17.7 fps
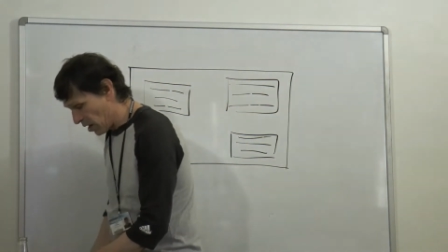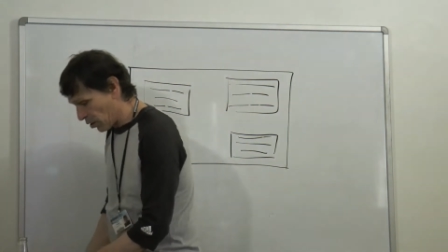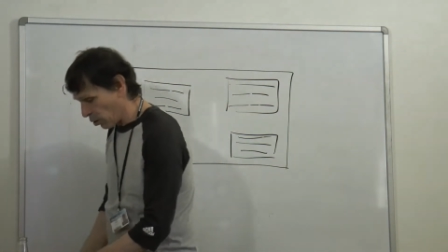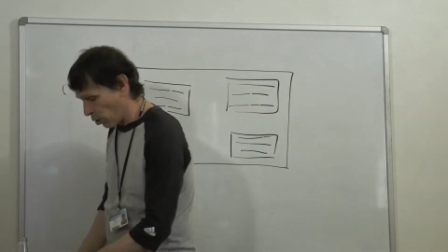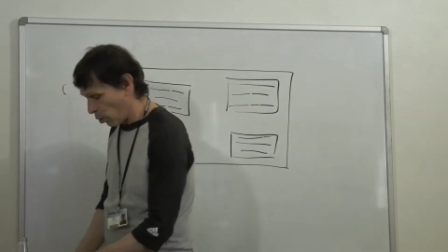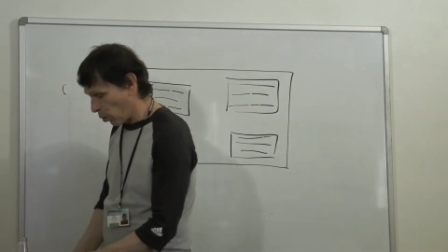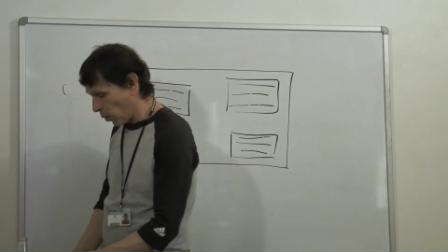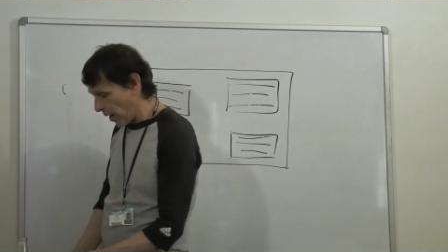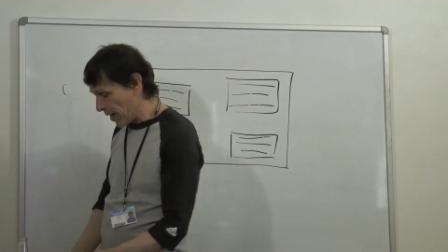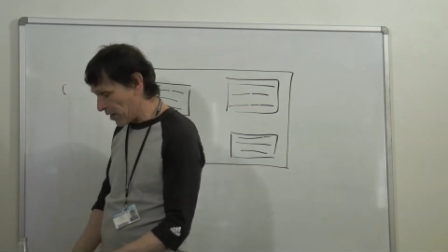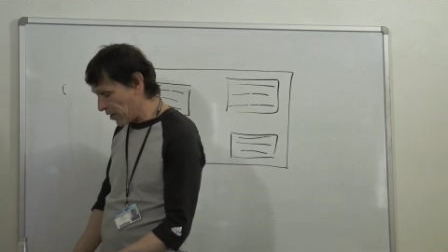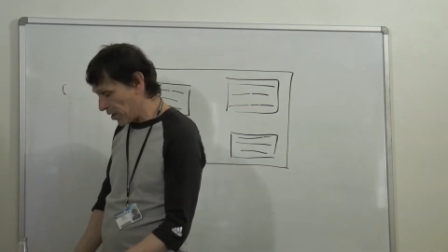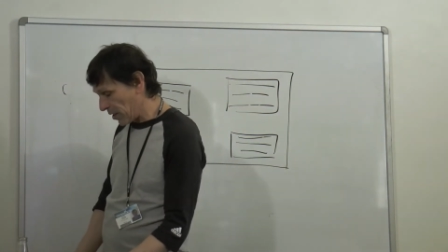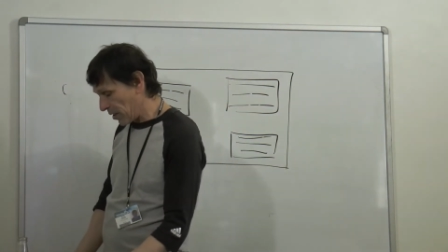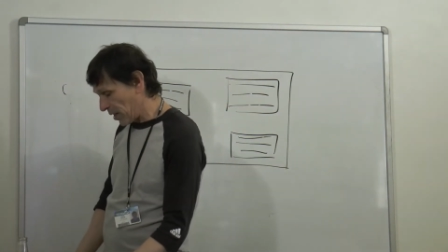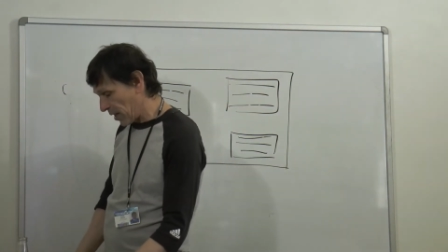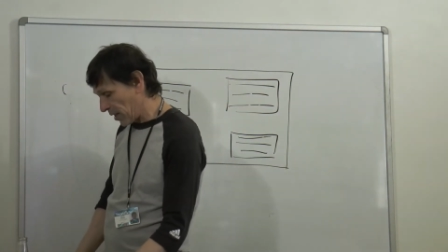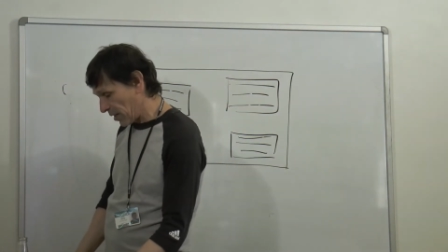So
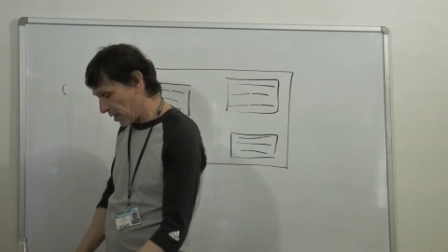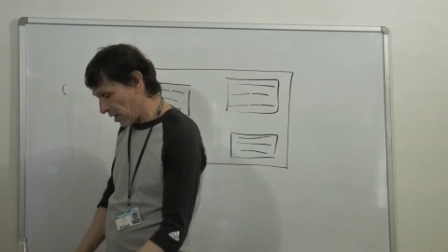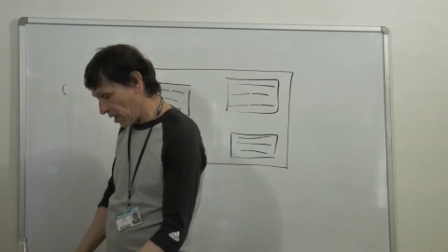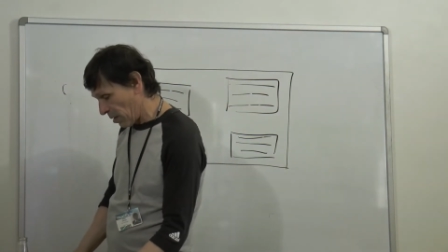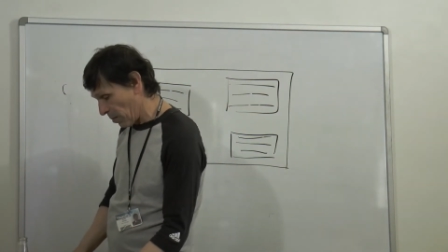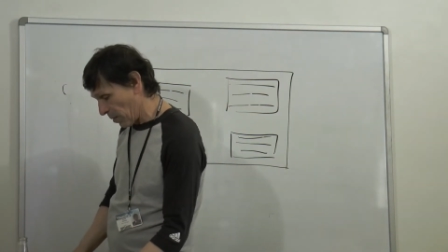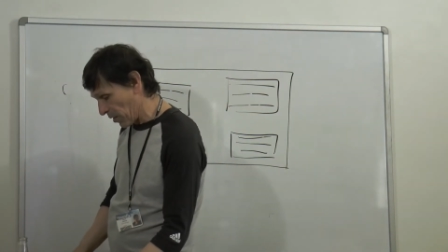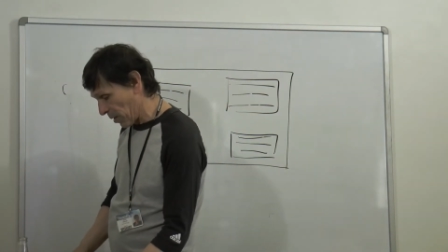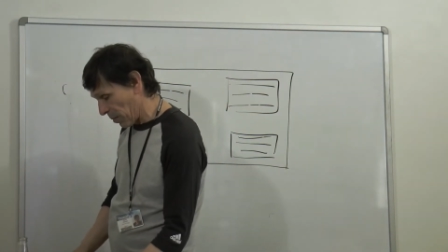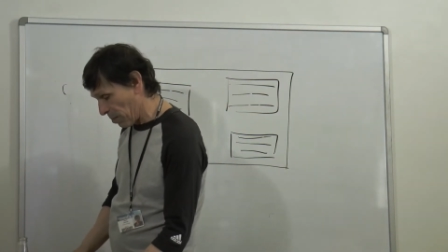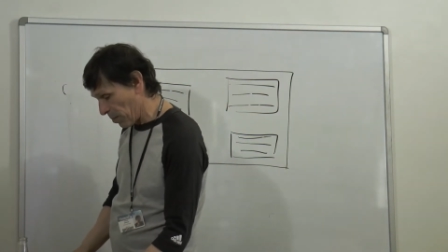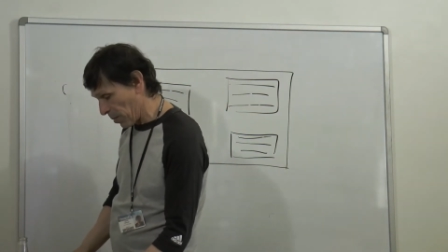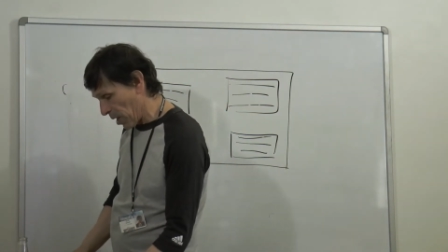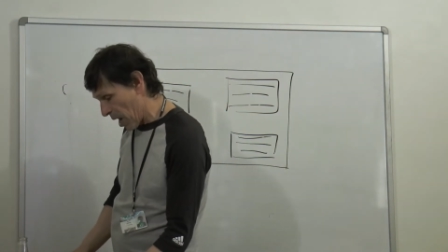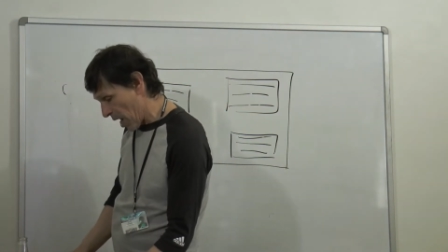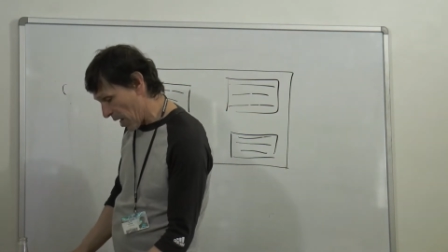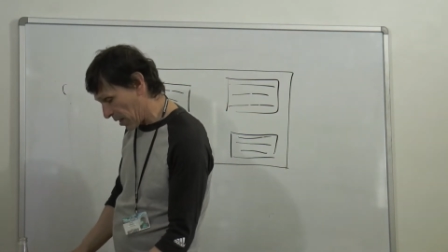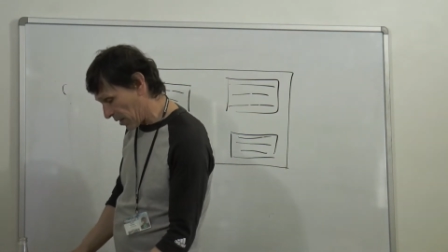arranging text elements in
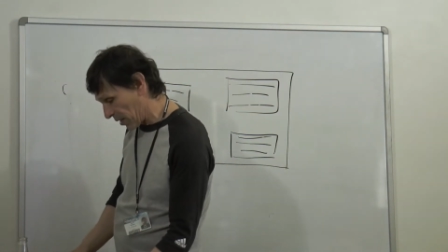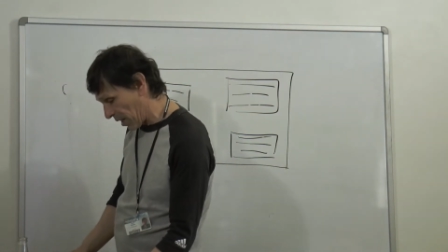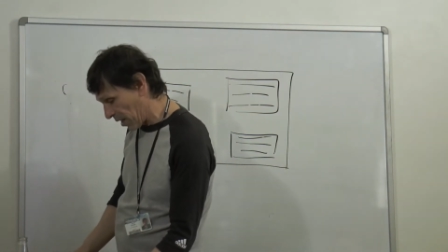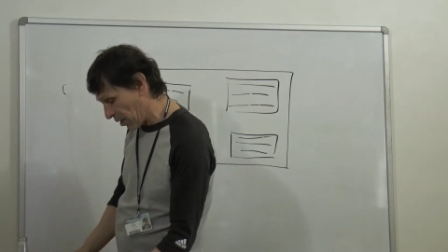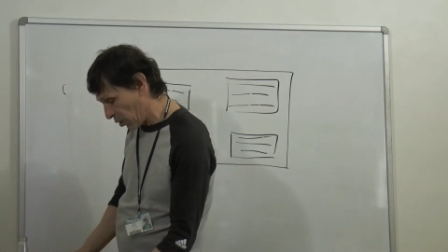blocks